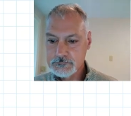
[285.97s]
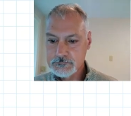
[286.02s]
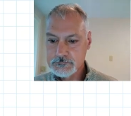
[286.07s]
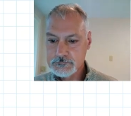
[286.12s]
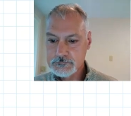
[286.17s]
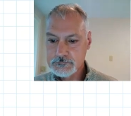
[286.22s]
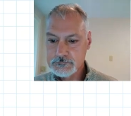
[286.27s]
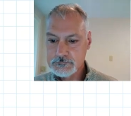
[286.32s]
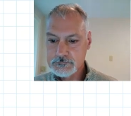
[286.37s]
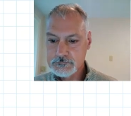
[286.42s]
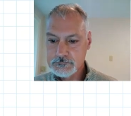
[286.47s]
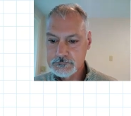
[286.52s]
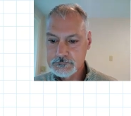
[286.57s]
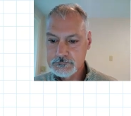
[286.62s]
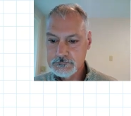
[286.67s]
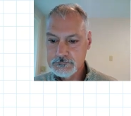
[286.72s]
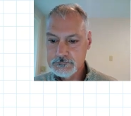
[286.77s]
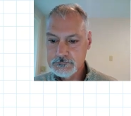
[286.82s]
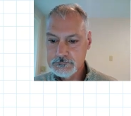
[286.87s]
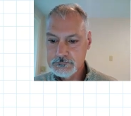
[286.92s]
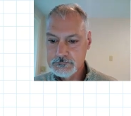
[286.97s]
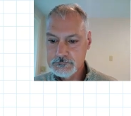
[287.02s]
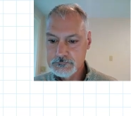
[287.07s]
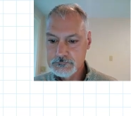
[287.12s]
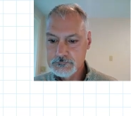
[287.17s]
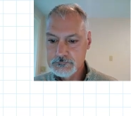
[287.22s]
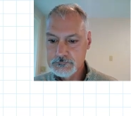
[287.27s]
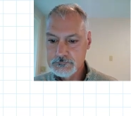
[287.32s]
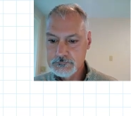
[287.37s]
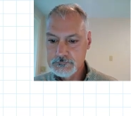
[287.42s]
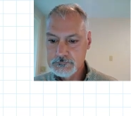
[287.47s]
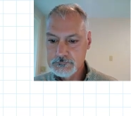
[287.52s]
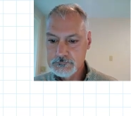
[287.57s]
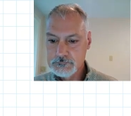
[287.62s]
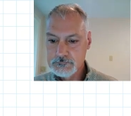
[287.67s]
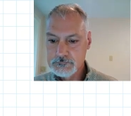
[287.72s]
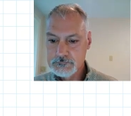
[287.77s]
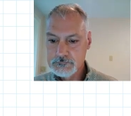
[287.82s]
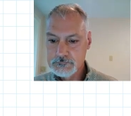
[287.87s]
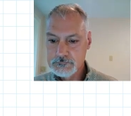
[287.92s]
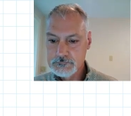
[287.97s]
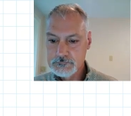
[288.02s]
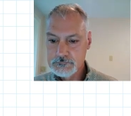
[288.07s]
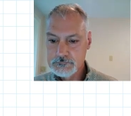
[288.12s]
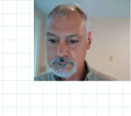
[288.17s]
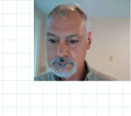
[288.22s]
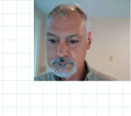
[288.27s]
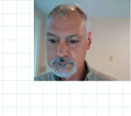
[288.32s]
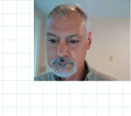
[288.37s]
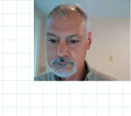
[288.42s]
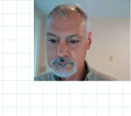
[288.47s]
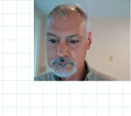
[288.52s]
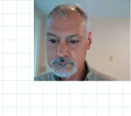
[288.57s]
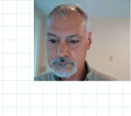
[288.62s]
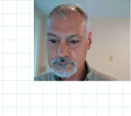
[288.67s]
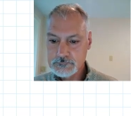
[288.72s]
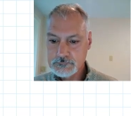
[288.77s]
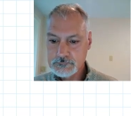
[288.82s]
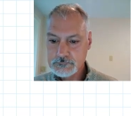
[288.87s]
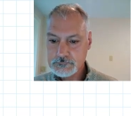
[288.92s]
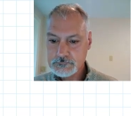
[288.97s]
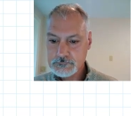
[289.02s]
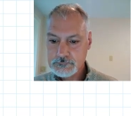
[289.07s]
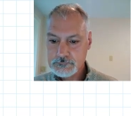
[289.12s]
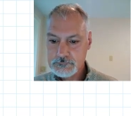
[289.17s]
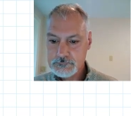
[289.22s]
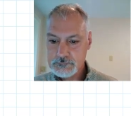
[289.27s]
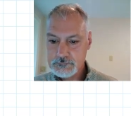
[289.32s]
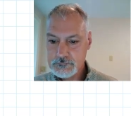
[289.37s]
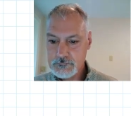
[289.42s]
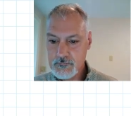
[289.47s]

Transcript: (silence)